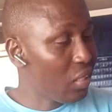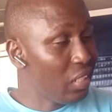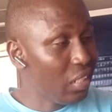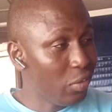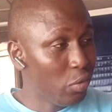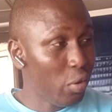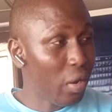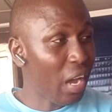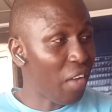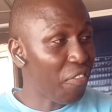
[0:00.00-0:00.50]
you
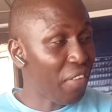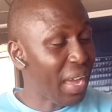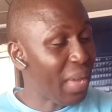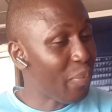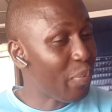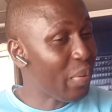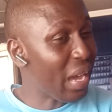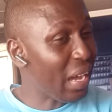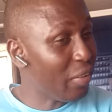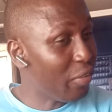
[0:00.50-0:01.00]
don't have
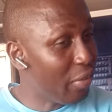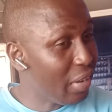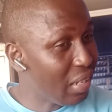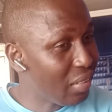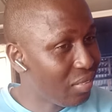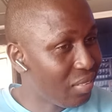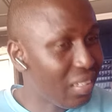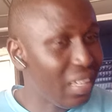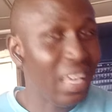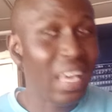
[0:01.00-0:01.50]
IP
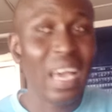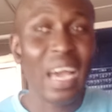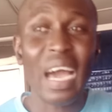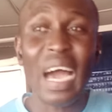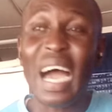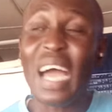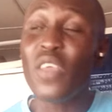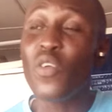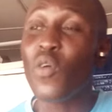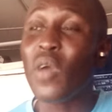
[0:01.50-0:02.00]
address,
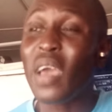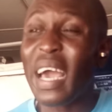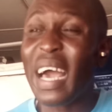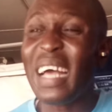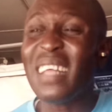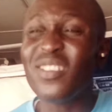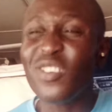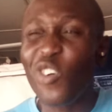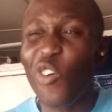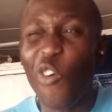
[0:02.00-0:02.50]
and you
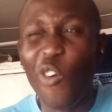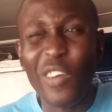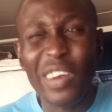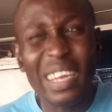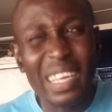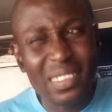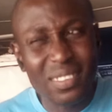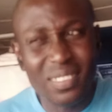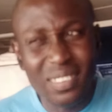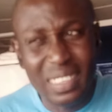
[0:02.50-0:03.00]
can't
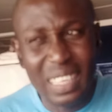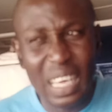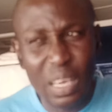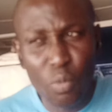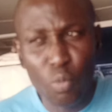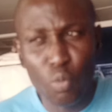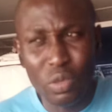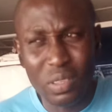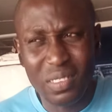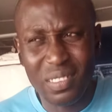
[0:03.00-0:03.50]
connect them
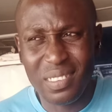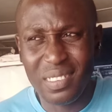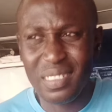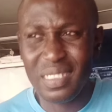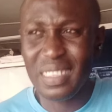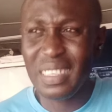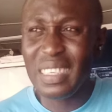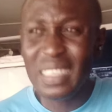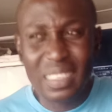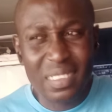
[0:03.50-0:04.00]
with
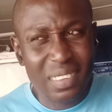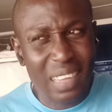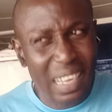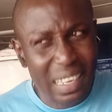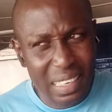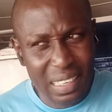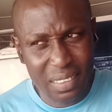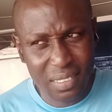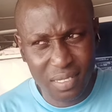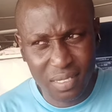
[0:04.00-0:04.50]

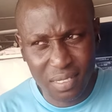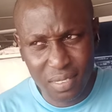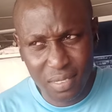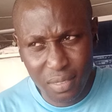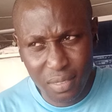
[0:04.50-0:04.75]
internet.